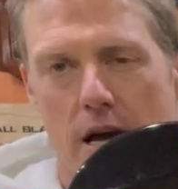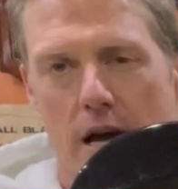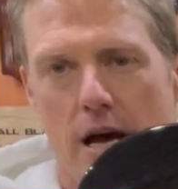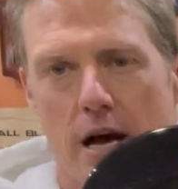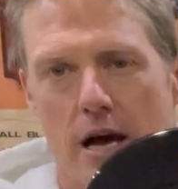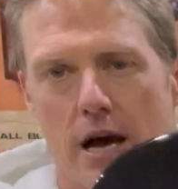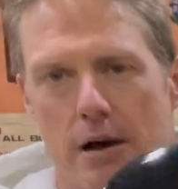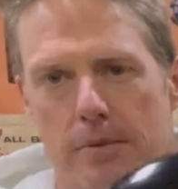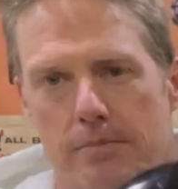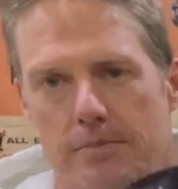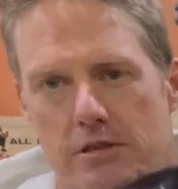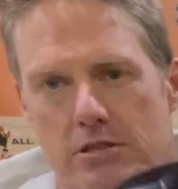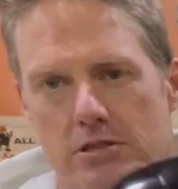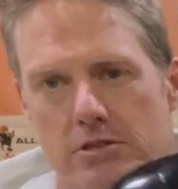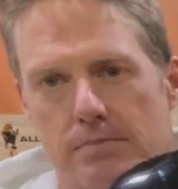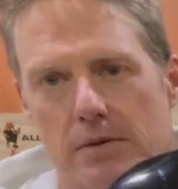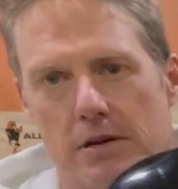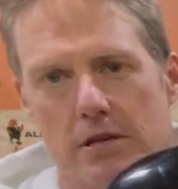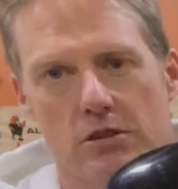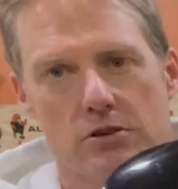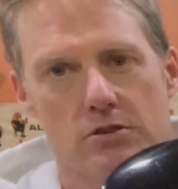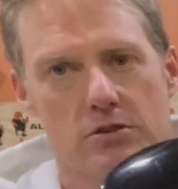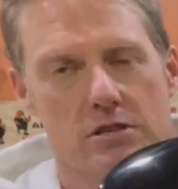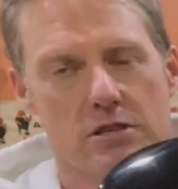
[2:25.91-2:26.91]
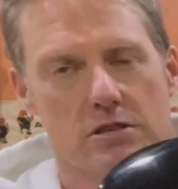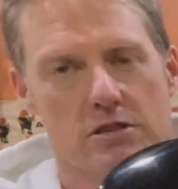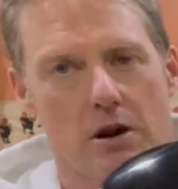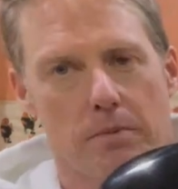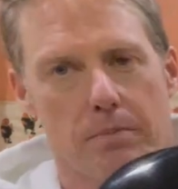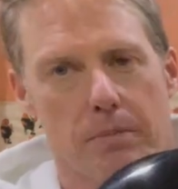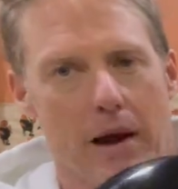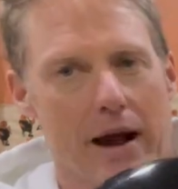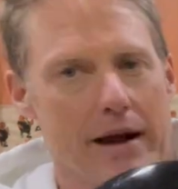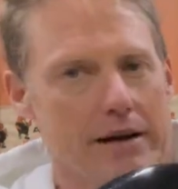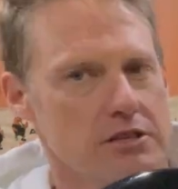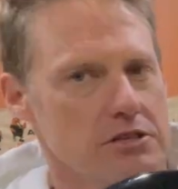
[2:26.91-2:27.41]
This has been used as our
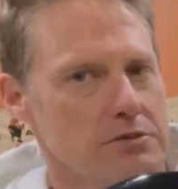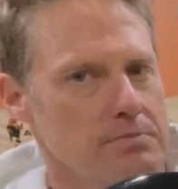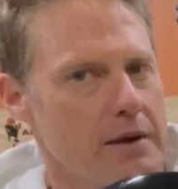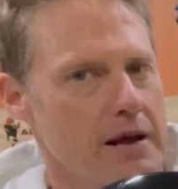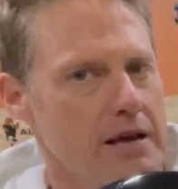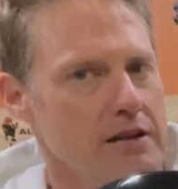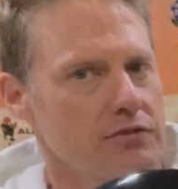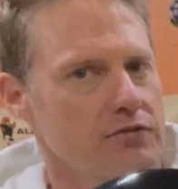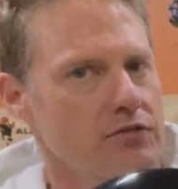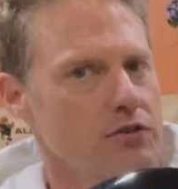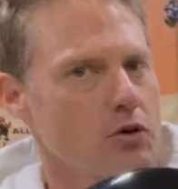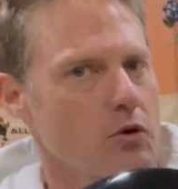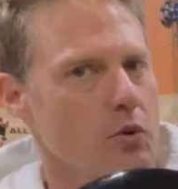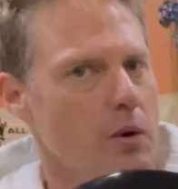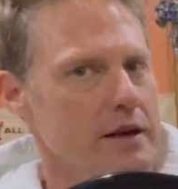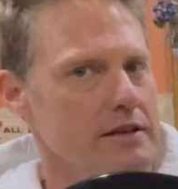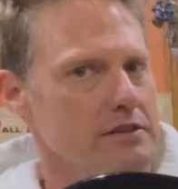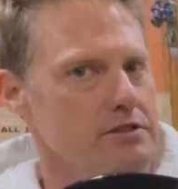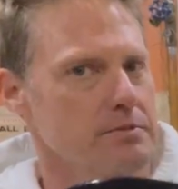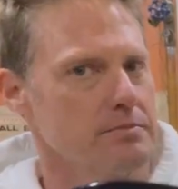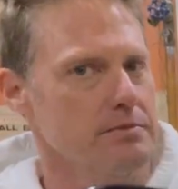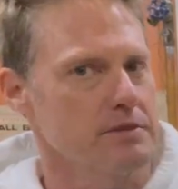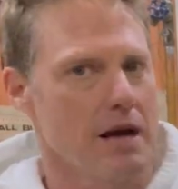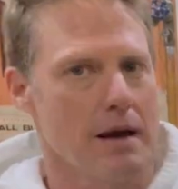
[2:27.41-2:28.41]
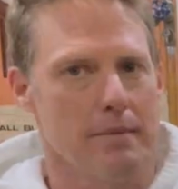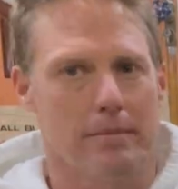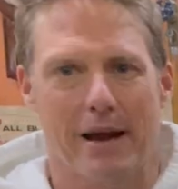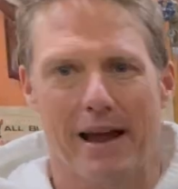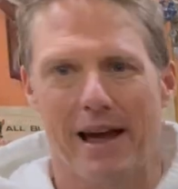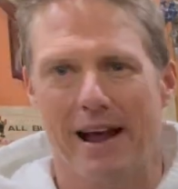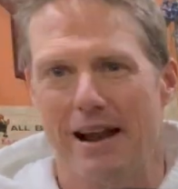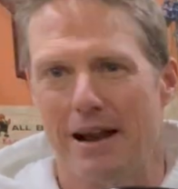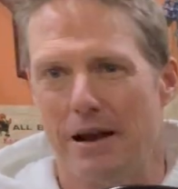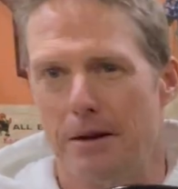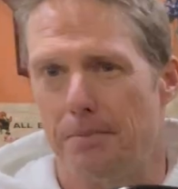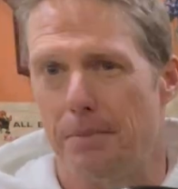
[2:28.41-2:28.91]
practice bass for quite some time. I
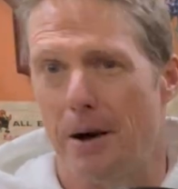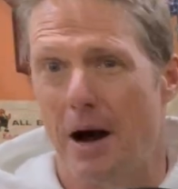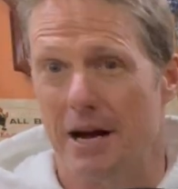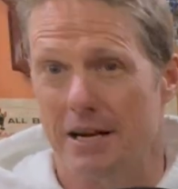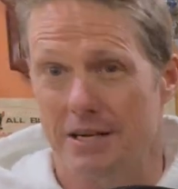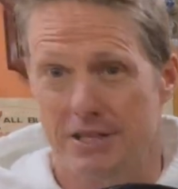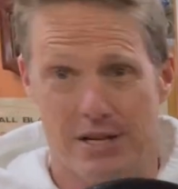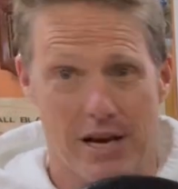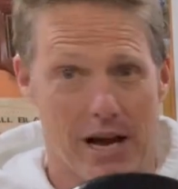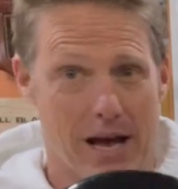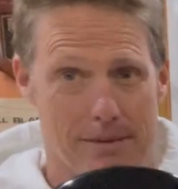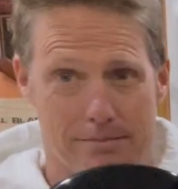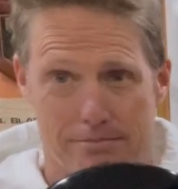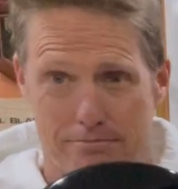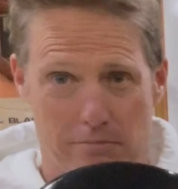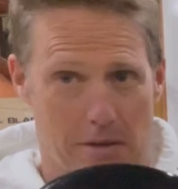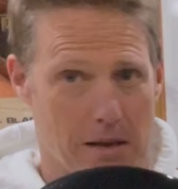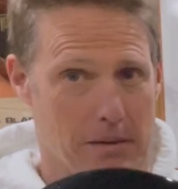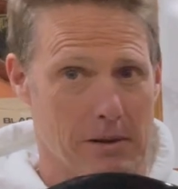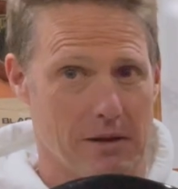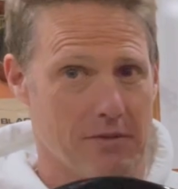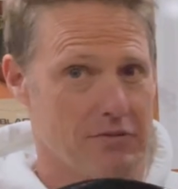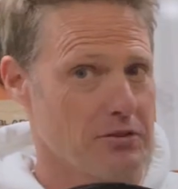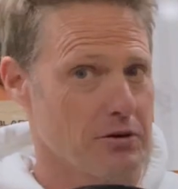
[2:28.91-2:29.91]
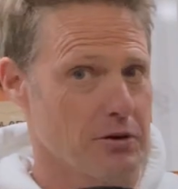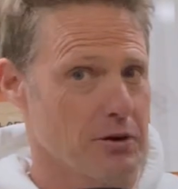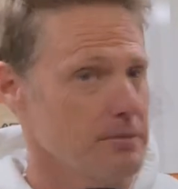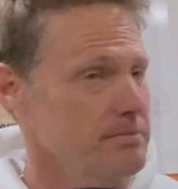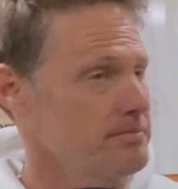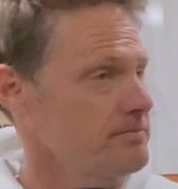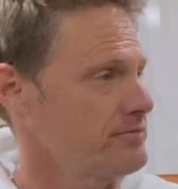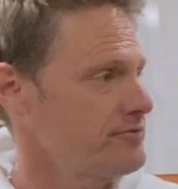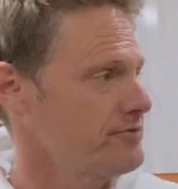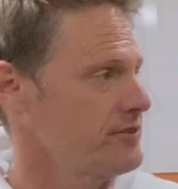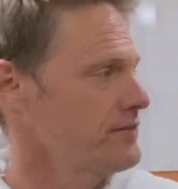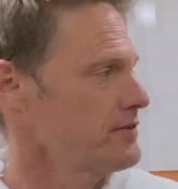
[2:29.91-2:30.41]
got it at a pawn shop, maybe for
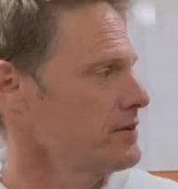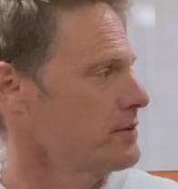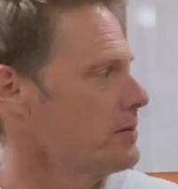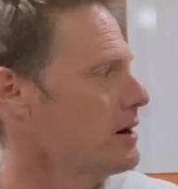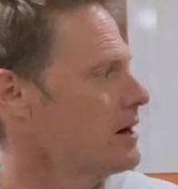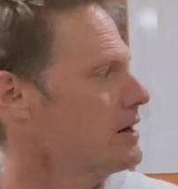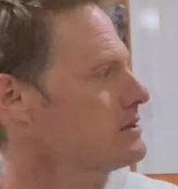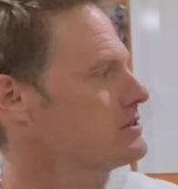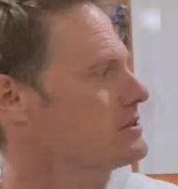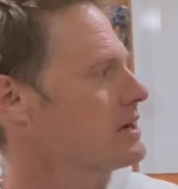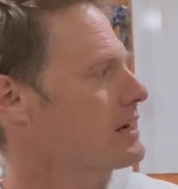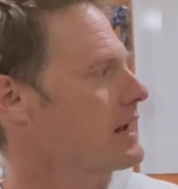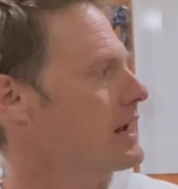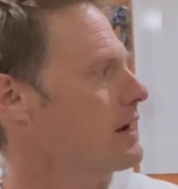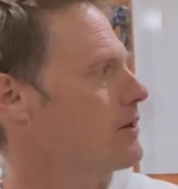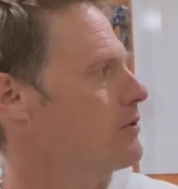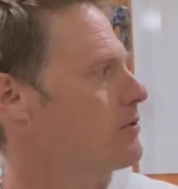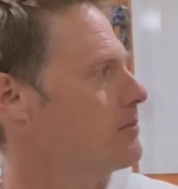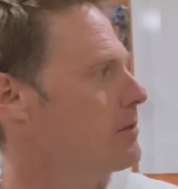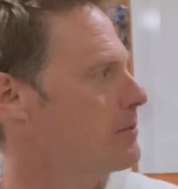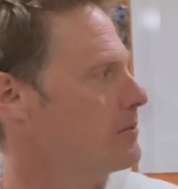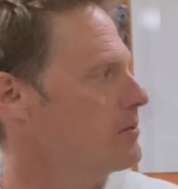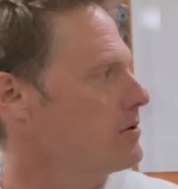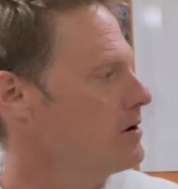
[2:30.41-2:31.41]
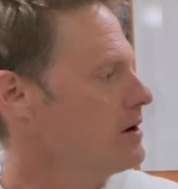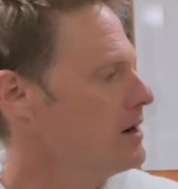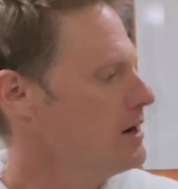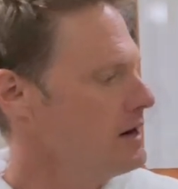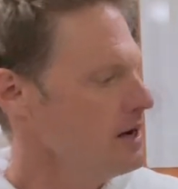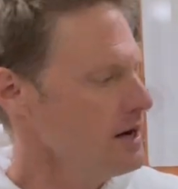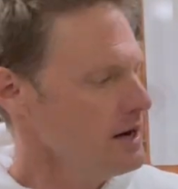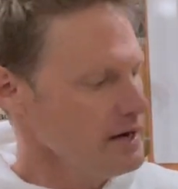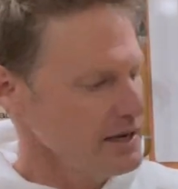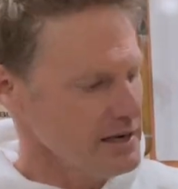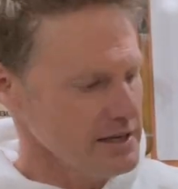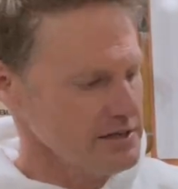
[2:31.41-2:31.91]
50 bucks, I can't remember.
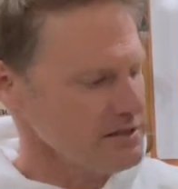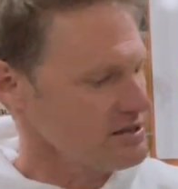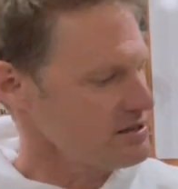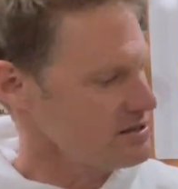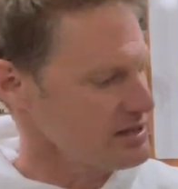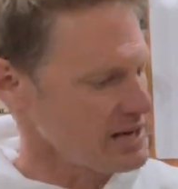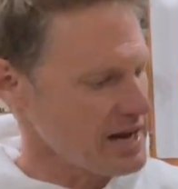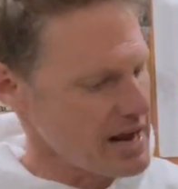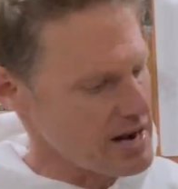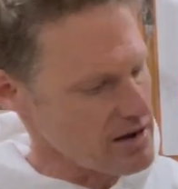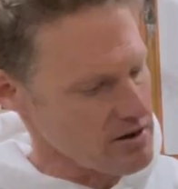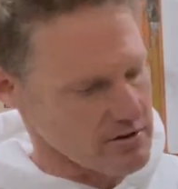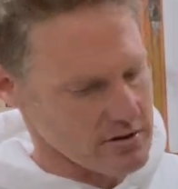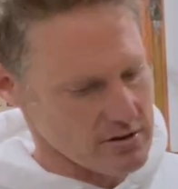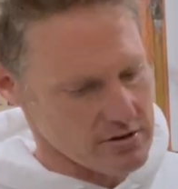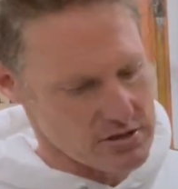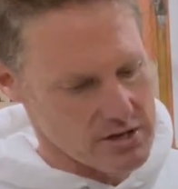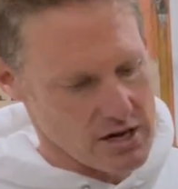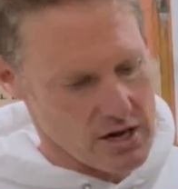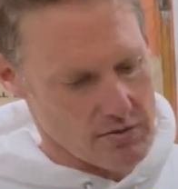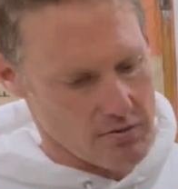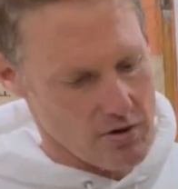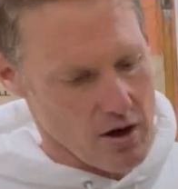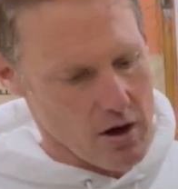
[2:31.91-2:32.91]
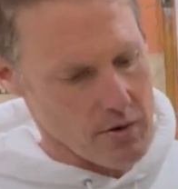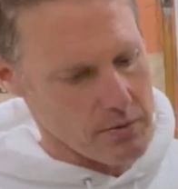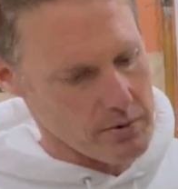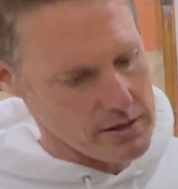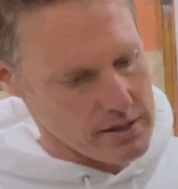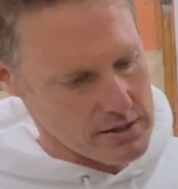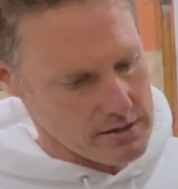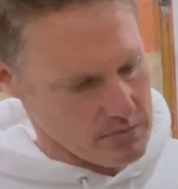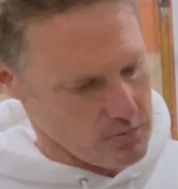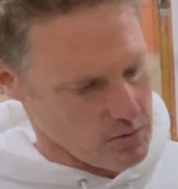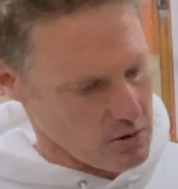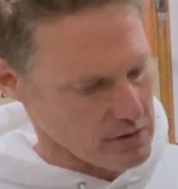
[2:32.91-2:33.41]
It's a standard, there's nothing wrong with
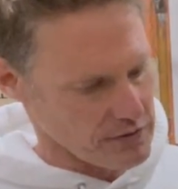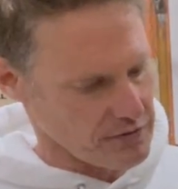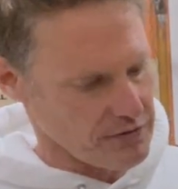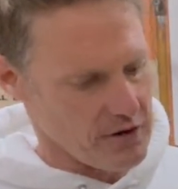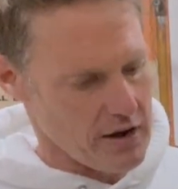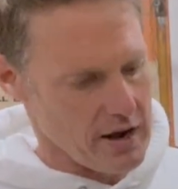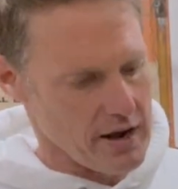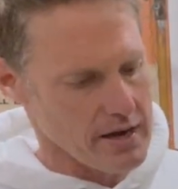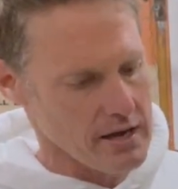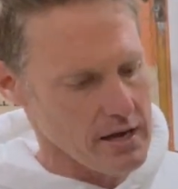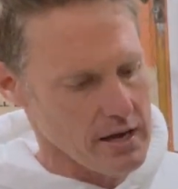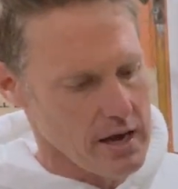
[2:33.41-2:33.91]
it, works fine.